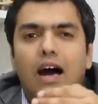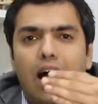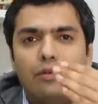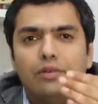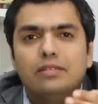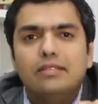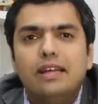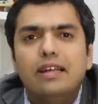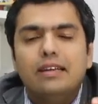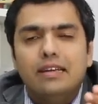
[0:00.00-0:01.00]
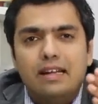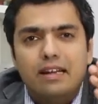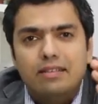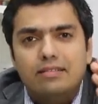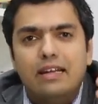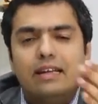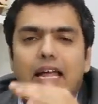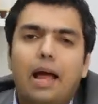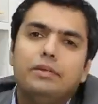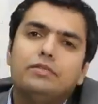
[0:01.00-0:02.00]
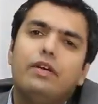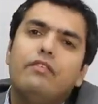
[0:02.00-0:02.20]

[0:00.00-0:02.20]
I would say in recent times when